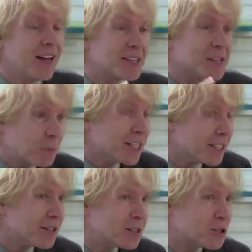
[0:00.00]
Somebody
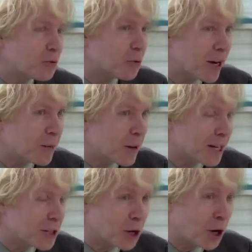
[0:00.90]
did this to a friend of mine
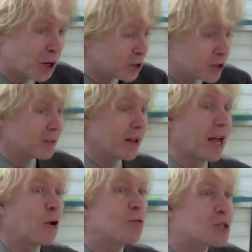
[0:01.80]
in college.
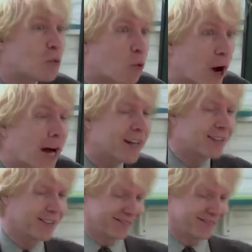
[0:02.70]
It was a riot.